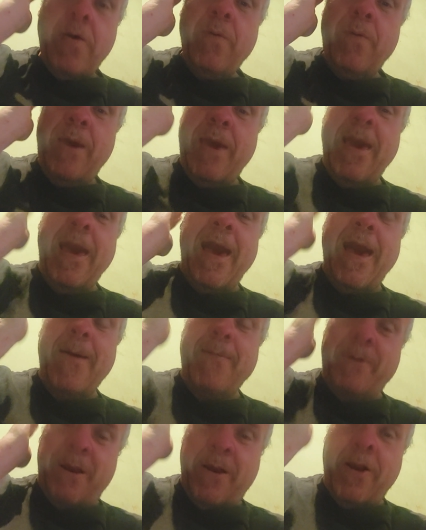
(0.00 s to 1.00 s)
We
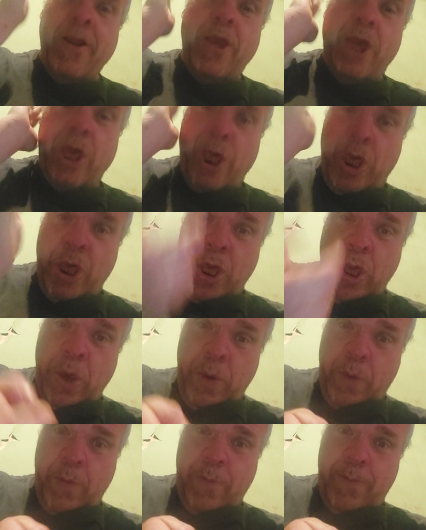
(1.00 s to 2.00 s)
have done
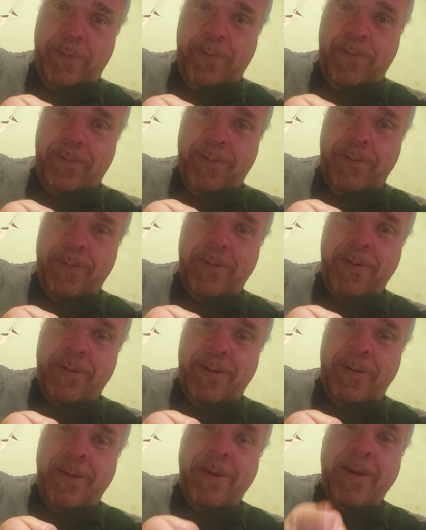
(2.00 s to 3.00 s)
you.
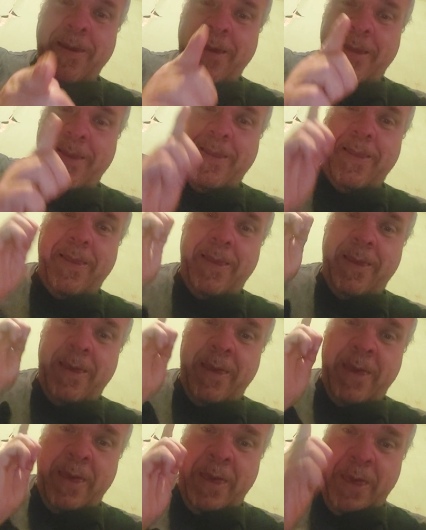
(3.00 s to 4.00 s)
Yes,
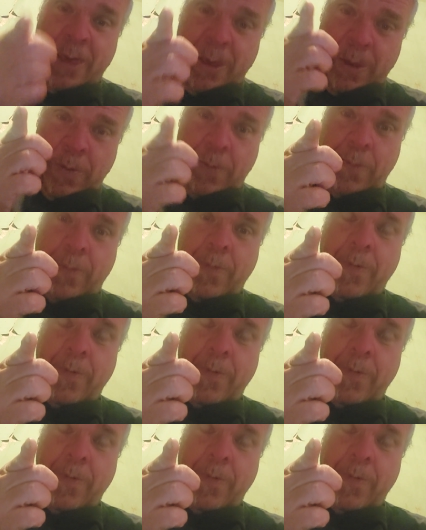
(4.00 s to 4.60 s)
you.